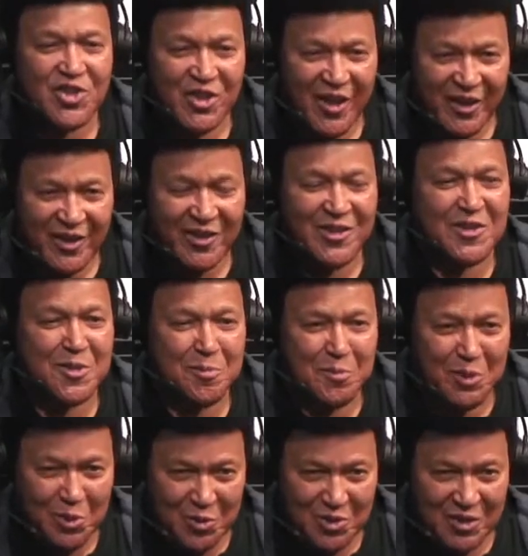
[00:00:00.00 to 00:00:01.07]
Checker's
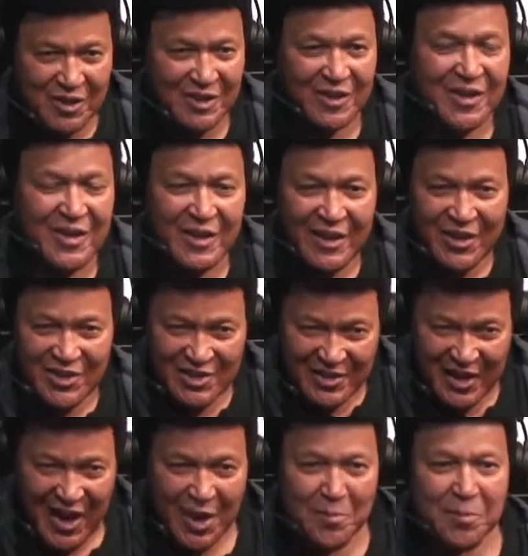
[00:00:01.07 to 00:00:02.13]
music is
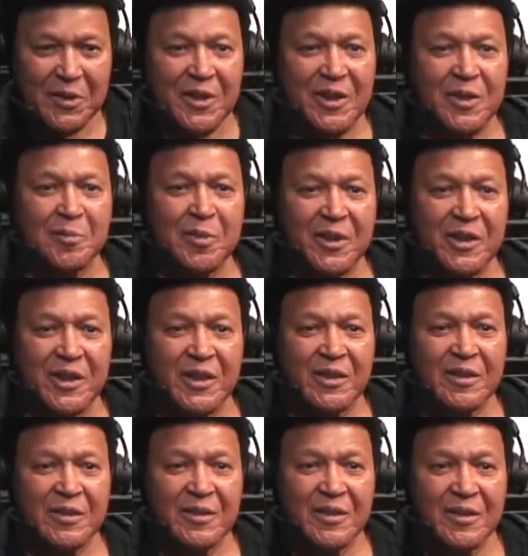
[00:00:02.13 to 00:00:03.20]
not being
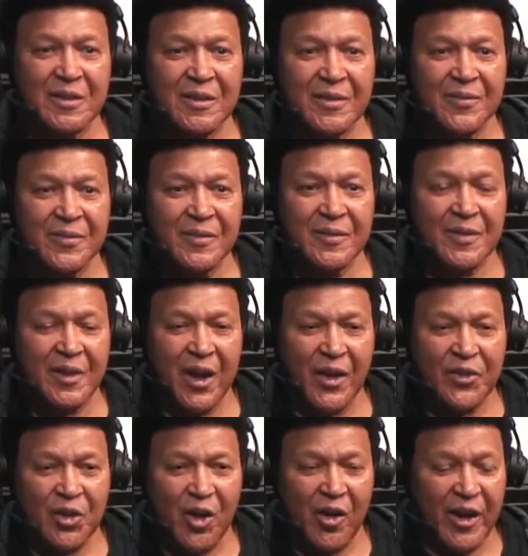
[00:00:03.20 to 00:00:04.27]
played.
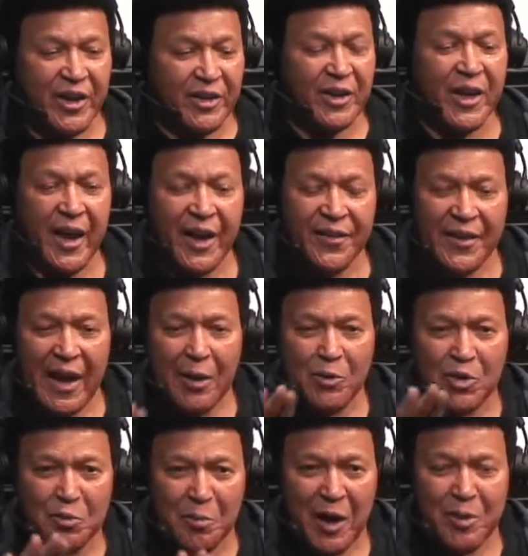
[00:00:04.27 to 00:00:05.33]
That's all right. And that
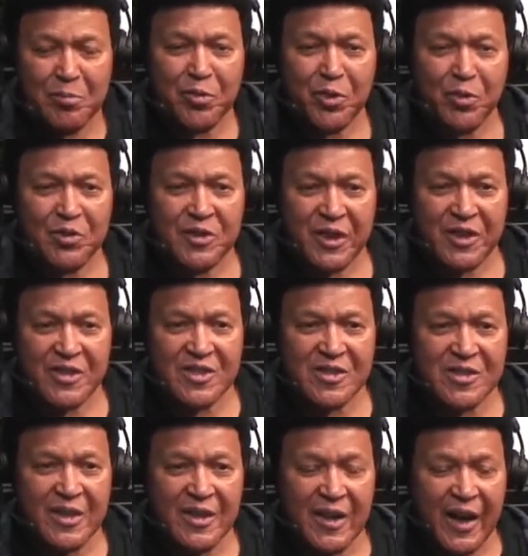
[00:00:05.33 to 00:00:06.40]
was my protest.
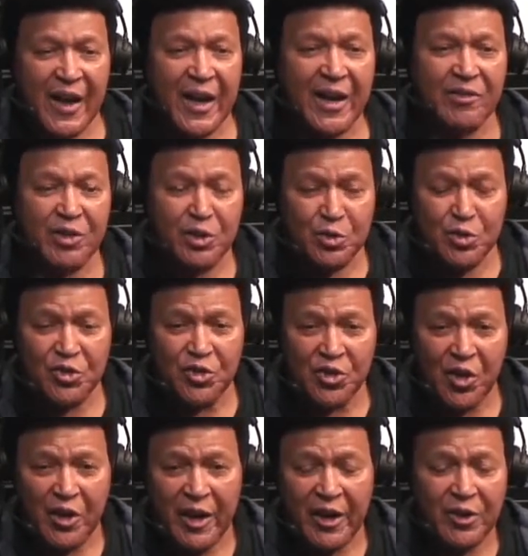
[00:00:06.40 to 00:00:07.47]
I have a new
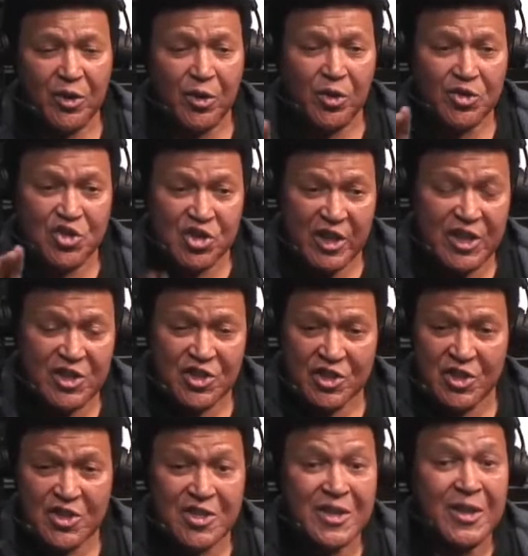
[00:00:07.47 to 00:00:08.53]
song out called
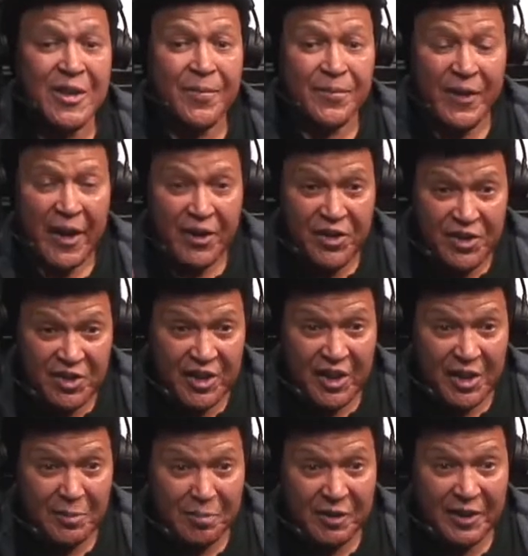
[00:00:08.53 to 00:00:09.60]
Changes that is
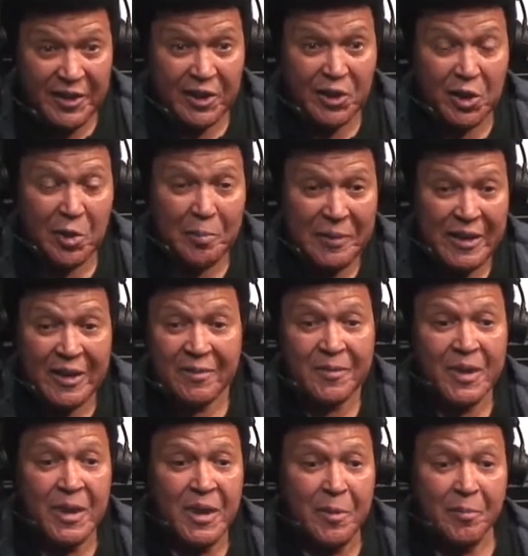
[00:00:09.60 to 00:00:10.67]
getting played a little bit,
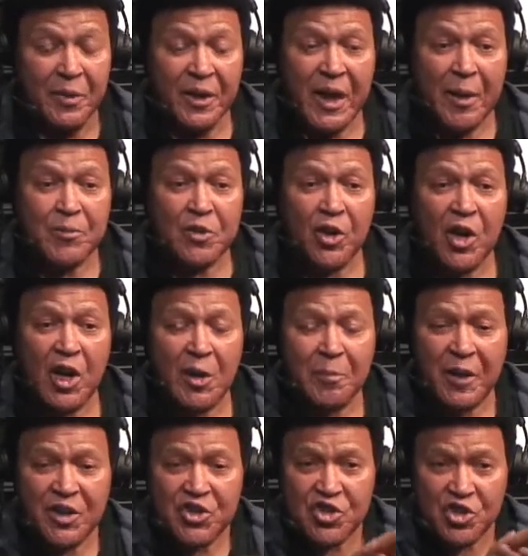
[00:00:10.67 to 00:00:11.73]
but I'm talking
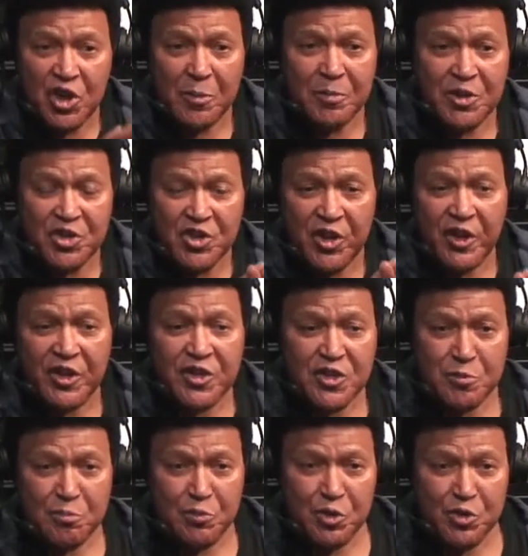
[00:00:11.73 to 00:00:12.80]
about Chubby
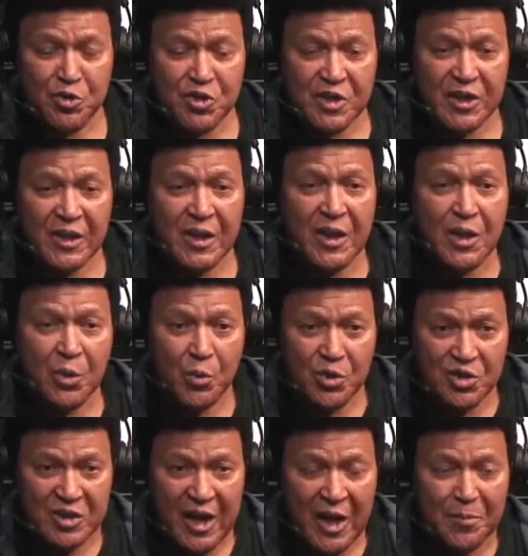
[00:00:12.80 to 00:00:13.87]
Checker's music
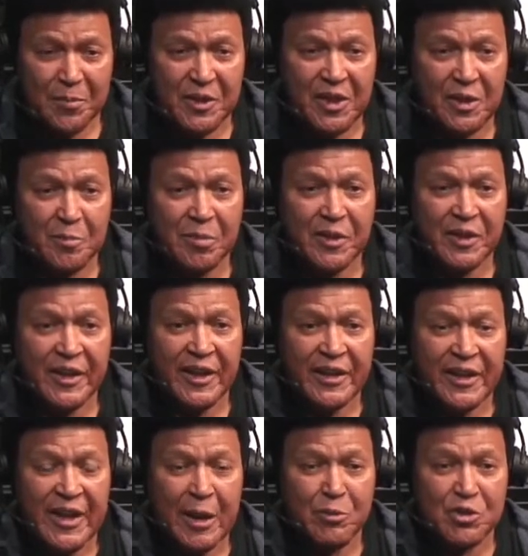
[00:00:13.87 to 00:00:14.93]
was not being played,
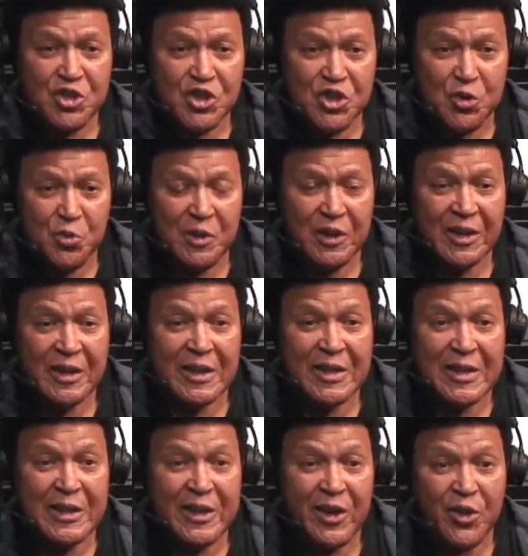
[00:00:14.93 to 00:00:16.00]
and I was doing it
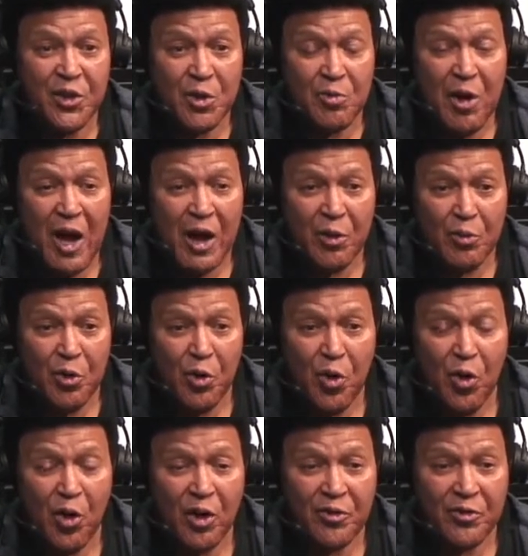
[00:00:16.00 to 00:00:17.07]
near the Rock and Roll
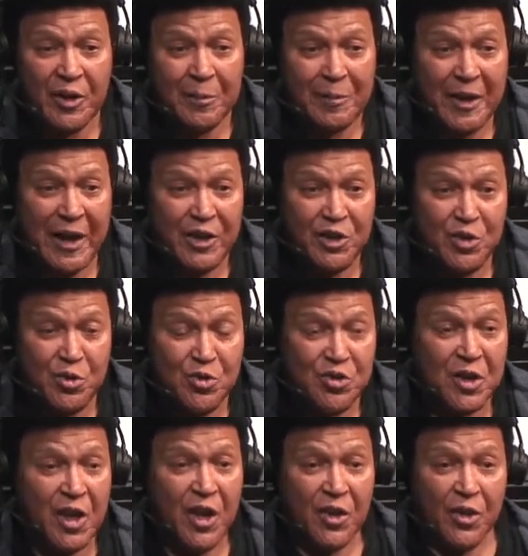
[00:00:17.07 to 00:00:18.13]
Hall of Fame, and I
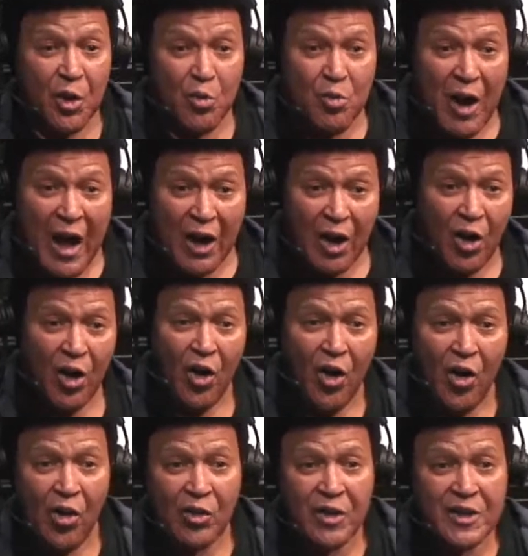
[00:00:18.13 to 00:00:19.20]
used the Rock
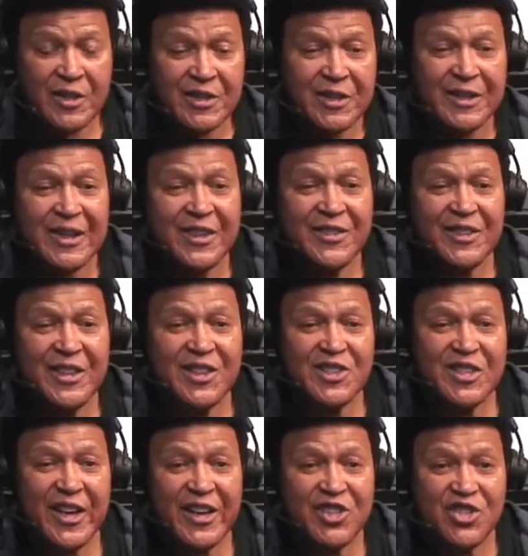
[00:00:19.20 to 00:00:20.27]
Hall to get the
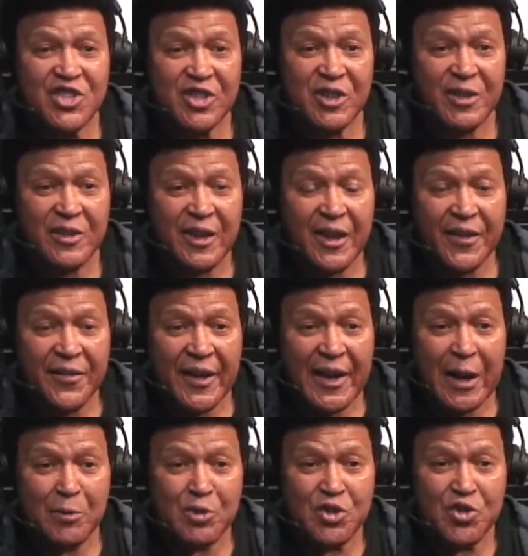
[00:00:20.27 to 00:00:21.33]
attention that
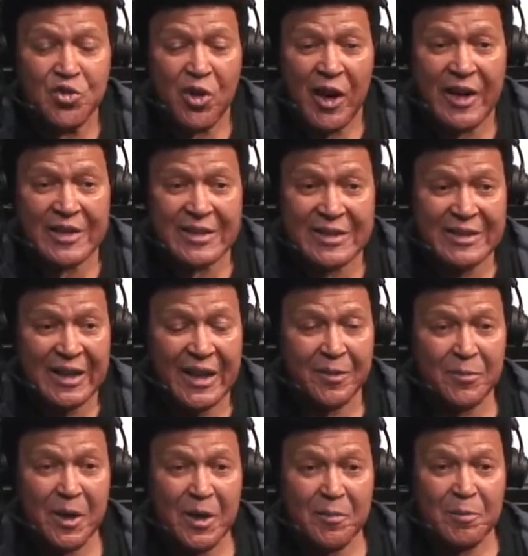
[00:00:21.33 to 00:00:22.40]
I was trying to get,
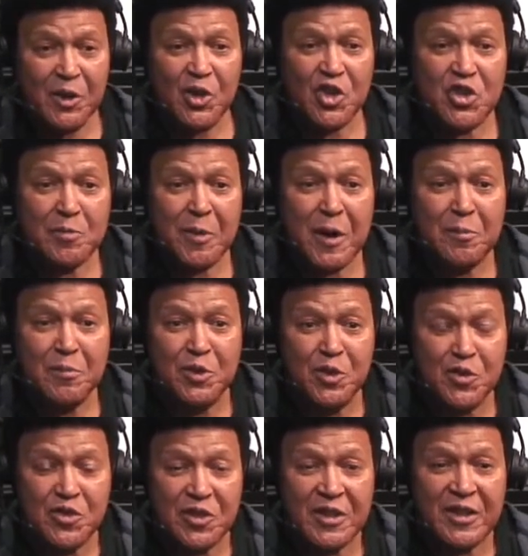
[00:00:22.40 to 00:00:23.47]
because my
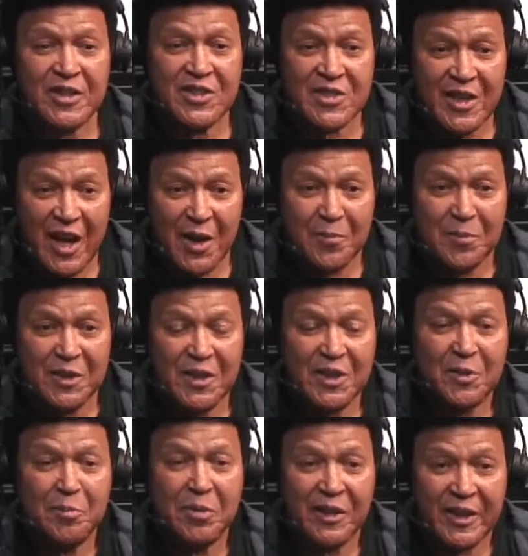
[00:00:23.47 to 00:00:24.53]
music is not
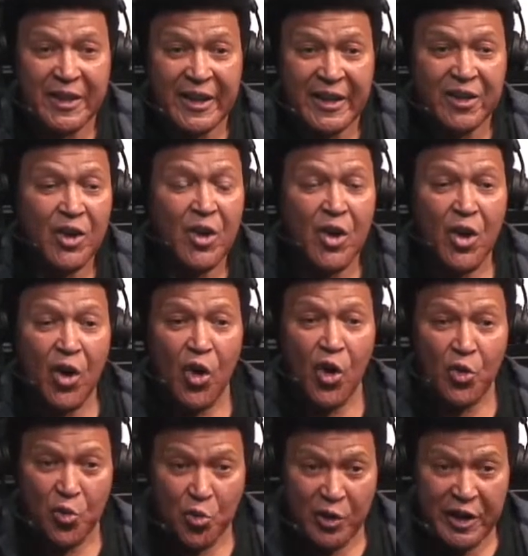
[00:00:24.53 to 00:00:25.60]
being played
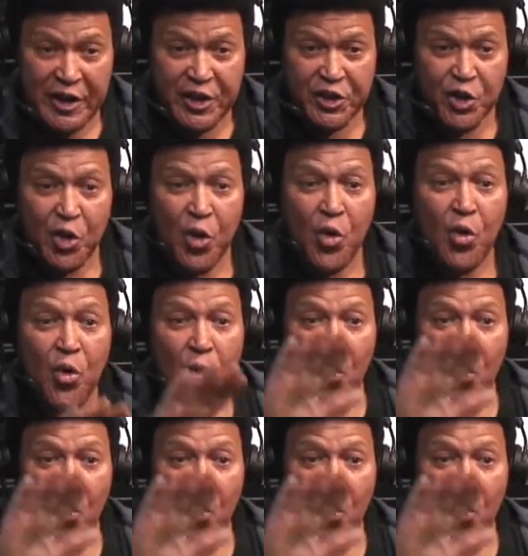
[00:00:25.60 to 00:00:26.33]
on radio